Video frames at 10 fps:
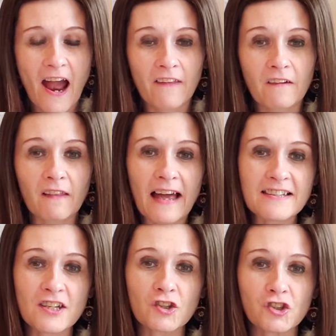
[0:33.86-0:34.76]
And the
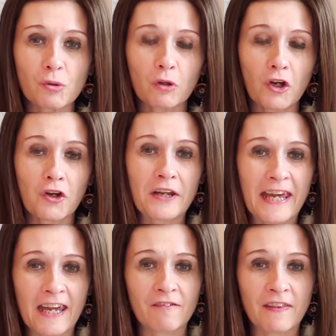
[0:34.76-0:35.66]
lessons you learn
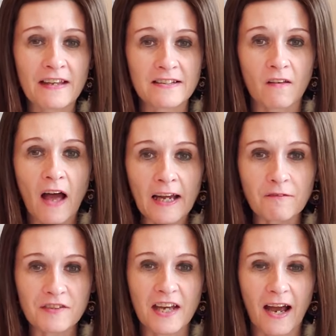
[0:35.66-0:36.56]
here in this
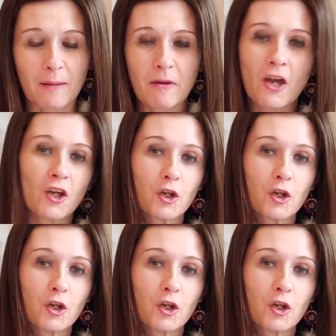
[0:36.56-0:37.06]
lifetime,